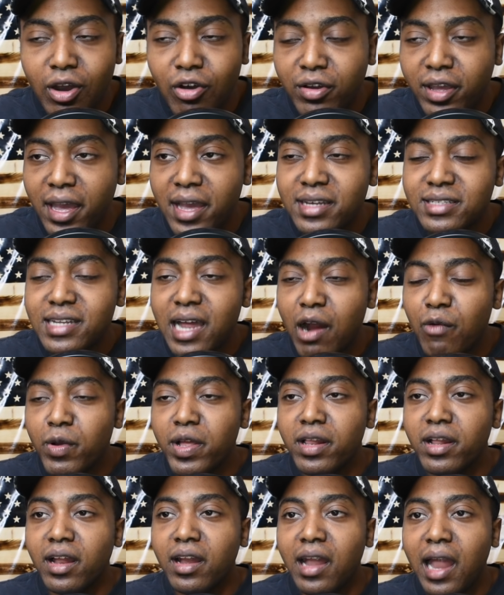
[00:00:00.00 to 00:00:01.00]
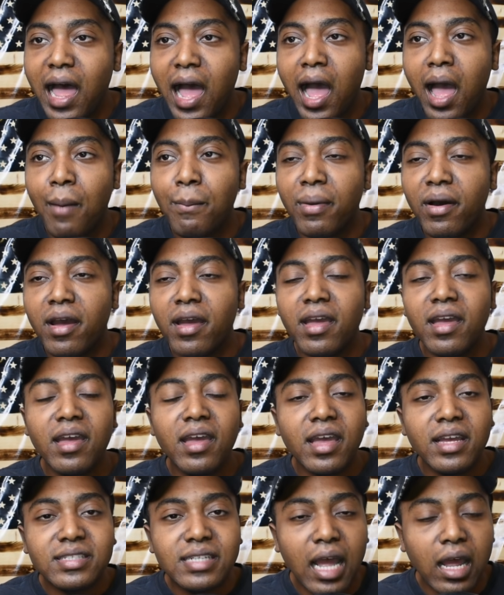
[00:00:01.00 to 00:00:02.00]
okay, it's not really a lie, but
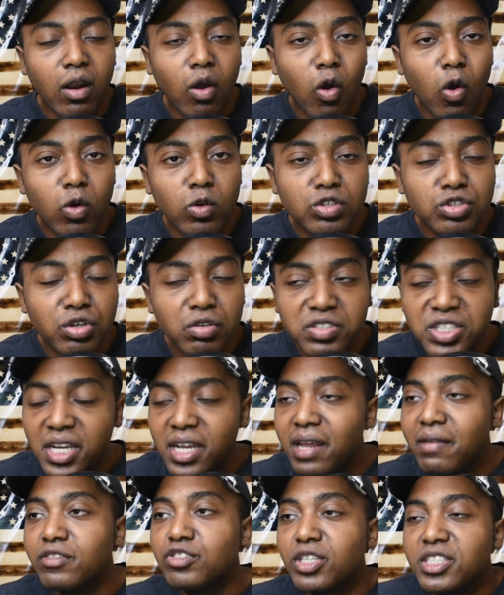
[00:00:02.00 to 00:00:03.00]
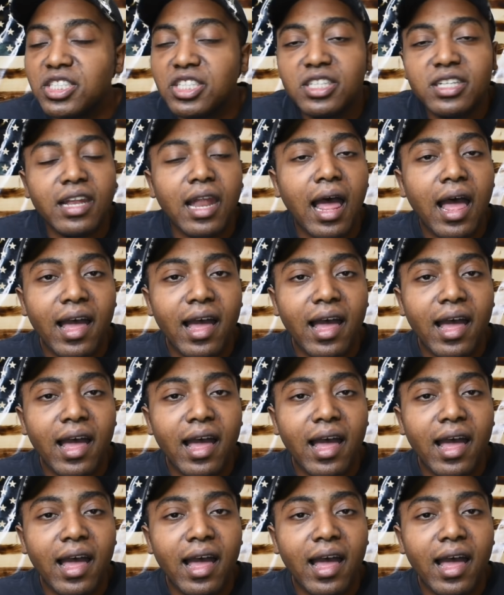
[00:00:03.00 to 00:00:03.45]
it's not the whole truth. She didn't even try. She just